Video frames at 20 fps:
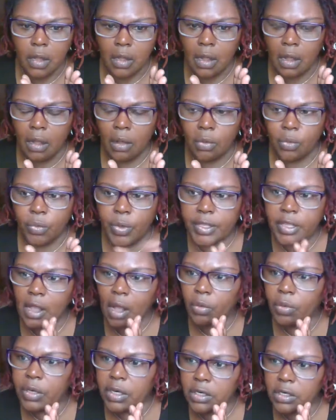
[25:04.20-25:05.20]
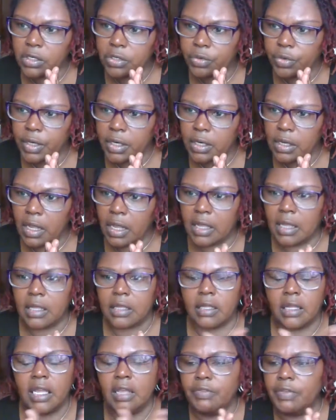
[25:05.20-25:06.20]
um, when y'all want to do it. And
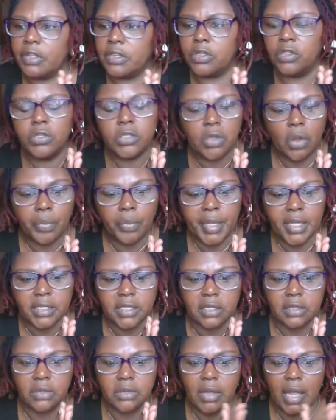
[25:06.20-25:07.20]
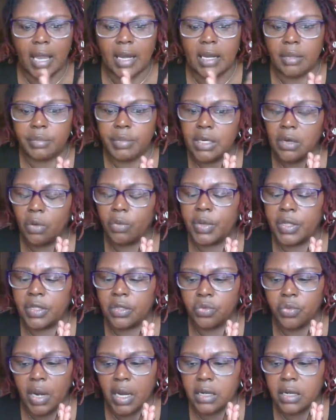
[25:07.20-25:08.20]
Kiva, you so busy. You got to let me know when
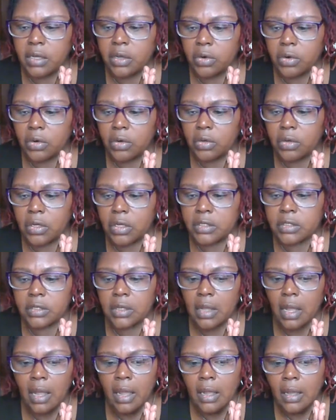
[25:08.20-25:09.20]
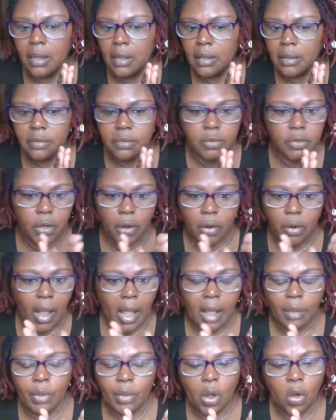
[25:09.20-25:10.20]
you're ready, girl, because, you know,
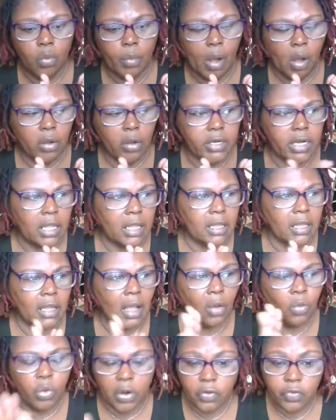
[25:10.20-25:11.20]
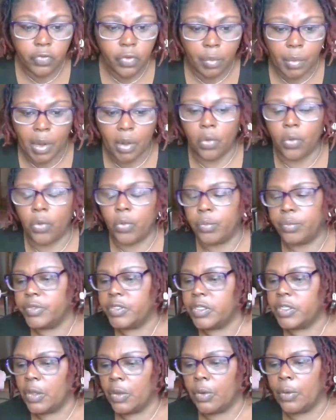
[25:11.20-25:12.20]
I'm home all day. I work from home.
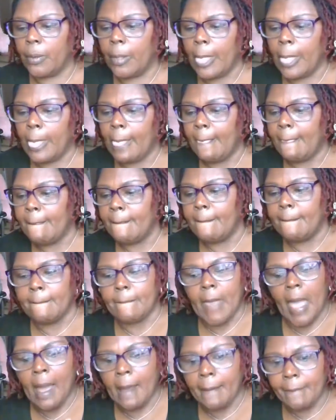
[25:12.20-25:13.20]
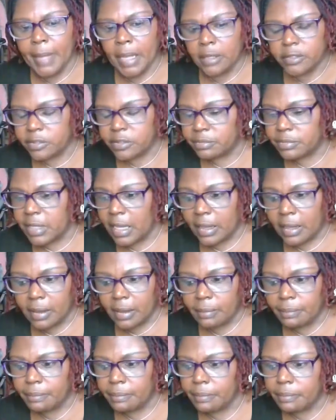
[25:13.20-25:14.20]
So I'll make some time,
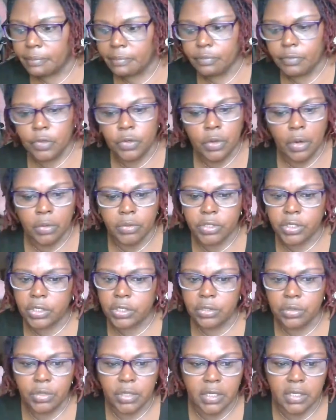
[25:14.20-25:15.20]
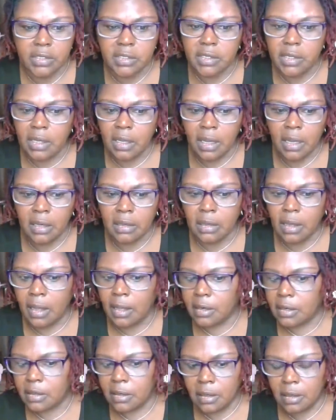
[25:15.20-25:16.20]
you know, to do this and,
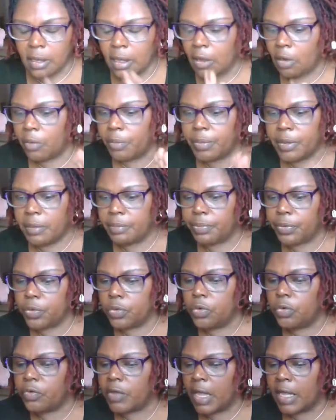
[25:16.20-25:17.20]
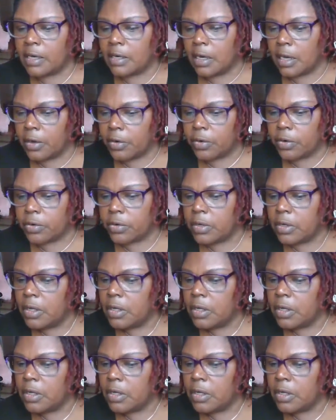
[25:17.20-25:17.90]
and help improve and learn.